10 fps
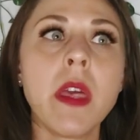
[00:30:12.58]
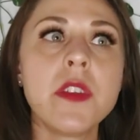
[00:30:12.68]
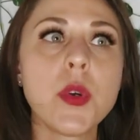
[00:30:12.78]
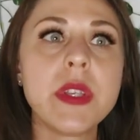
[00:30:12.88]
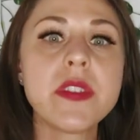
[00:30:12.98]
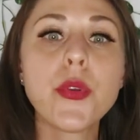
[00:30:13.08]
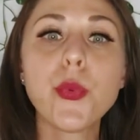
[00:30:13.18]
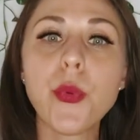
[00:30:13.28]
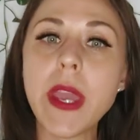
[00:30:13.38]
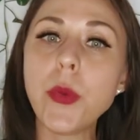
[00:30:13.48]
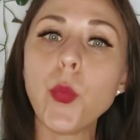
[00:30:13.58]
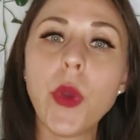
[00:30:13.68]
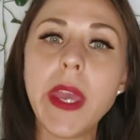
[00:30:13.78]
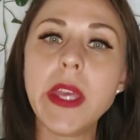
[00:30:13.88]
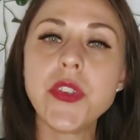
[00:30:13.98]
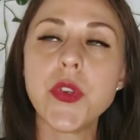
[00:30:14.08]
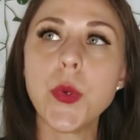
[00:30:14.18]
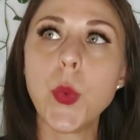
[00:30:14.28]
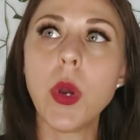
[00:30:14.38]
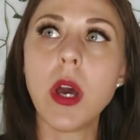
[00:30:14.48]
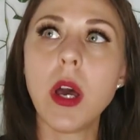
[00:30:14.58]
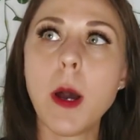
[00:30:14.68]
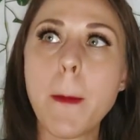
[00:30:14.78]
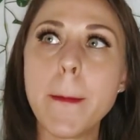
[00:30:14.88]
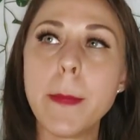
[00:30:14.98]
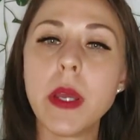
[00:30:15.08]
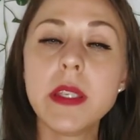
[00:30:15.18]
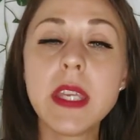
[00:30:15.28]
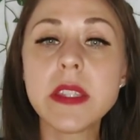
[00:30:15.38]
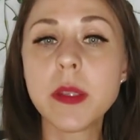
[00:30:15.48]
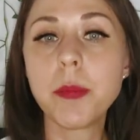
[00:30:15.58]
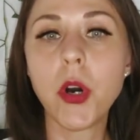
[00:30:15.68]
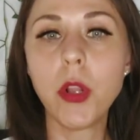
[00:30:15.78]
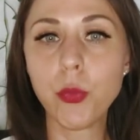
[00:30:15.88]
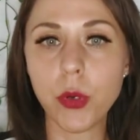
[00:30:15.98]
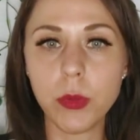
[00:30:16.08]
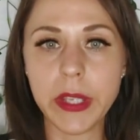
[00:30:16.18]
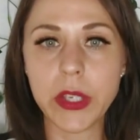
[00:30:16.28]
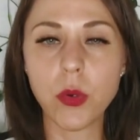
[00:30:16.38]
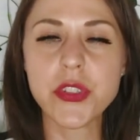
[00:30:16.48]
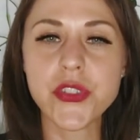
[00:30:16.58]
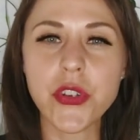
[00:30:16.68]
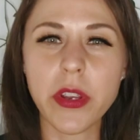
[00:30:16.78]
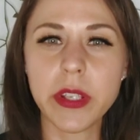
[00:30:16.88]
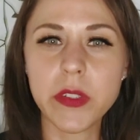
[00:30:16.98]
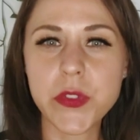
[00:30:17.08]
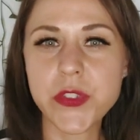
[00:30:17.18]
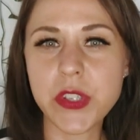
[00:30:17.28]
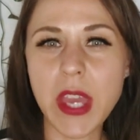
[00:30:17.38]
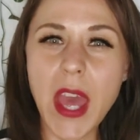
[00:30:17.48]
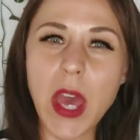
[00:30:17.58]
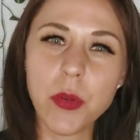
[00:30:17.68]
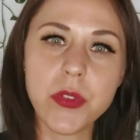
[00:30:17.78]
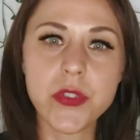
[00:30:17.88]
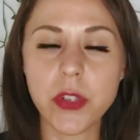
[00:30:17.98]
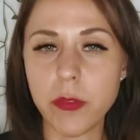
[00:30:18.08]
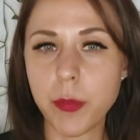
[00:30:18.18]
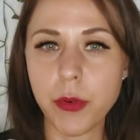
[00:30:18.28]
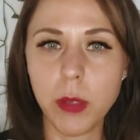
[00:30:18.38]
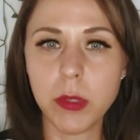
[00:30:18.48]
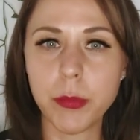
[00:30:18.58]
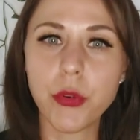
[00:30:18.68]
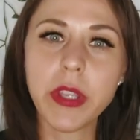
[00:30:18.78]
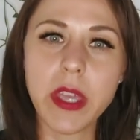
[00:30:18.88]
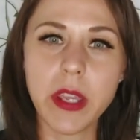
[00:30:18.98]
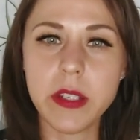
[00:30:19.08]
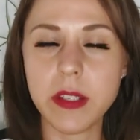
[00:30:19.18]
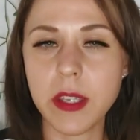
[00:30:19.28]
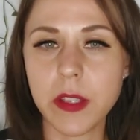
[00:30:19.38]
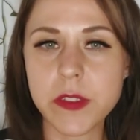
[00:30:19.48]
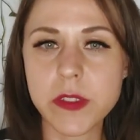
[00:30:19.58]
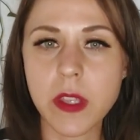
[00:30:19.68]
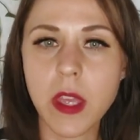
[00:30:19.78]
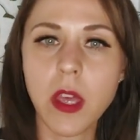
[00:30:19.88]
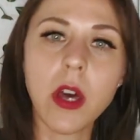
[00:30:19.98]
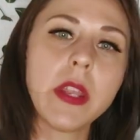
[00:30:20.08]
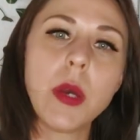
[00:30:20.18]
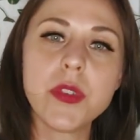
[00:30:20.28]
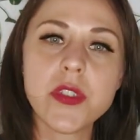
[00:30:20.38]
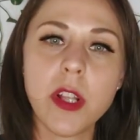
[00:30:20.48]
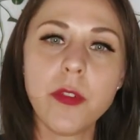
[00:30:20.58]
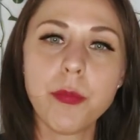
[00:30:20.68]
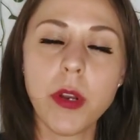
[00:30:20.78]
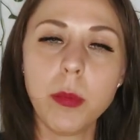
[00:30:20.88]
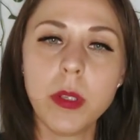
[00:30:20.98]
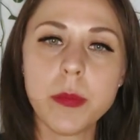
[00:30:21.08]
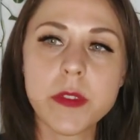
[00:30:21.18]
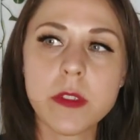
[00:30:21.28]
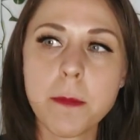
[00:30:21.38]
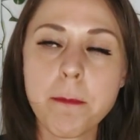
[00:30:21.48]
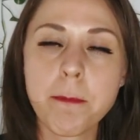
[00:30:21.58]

So it's a great way to get the ball rolling, or starting to see how to solve a problem, or get ideas on how to solve problems.